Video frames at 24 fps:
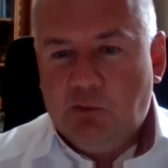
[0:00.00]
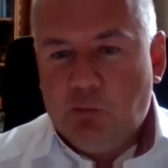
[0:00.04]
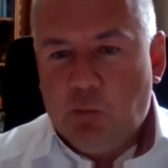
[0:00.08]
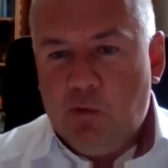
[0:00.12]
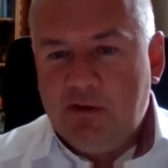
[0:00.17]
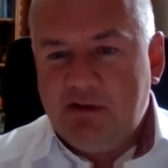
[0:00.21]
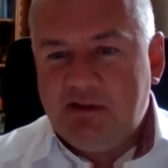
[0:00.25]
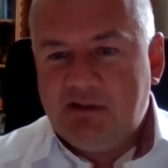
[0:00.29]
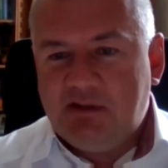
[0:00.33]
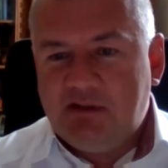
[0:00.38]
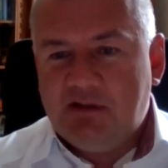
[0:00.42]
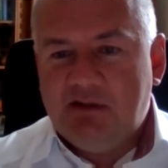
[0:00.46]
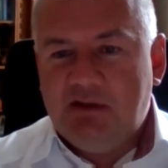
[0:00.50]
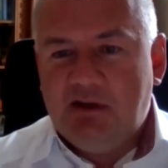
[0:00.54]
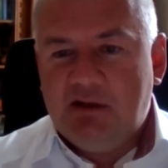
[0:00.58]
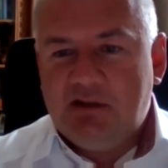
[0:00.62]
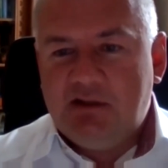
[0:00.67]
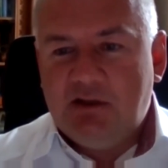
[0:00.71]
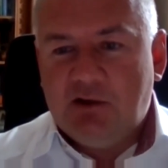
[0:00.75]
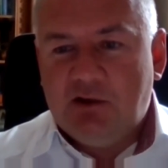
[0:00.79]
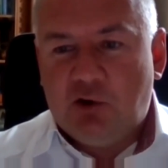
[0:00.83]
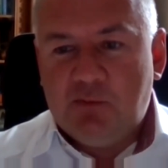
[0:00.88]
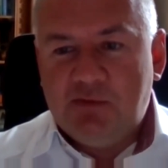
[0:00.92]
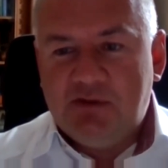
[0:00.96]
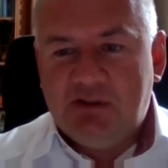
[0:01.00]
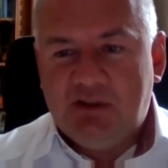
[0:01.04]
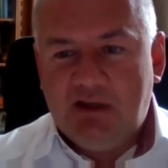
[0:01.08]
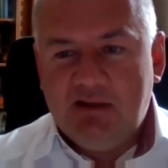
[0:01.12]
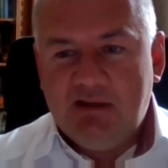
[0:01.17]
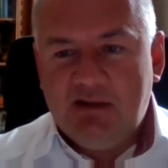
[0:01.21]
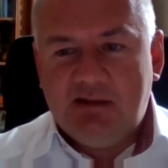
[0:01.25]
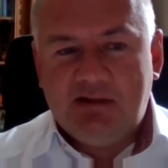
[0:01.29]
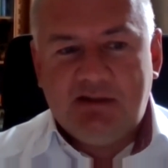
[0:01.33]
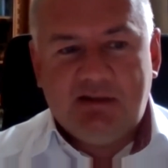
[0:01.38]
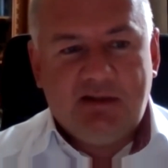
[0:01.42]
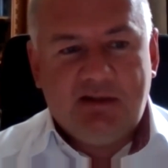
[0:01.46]
It was the
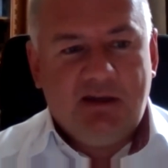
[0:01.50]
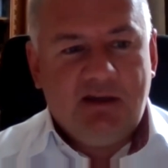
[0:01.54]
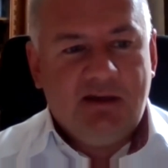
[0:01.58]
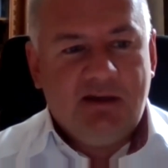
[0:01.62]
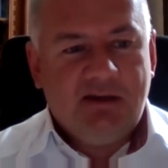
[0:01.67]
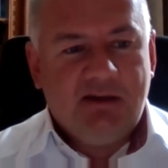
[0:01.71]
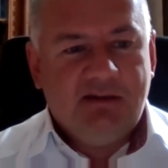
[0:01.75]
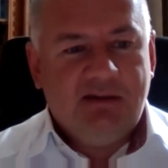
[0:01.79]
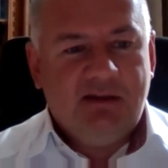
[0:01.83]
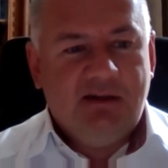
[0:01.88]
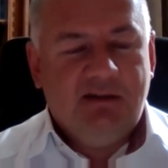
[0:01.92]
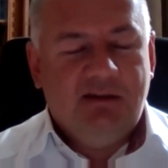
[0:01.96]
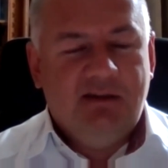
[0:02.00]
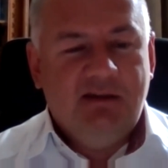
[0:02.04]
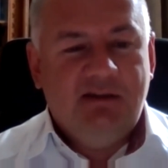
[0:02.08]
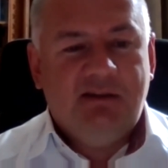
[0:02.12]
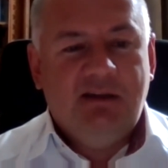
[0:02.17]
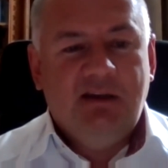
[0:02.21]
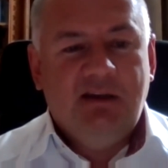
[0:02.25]
circumstance that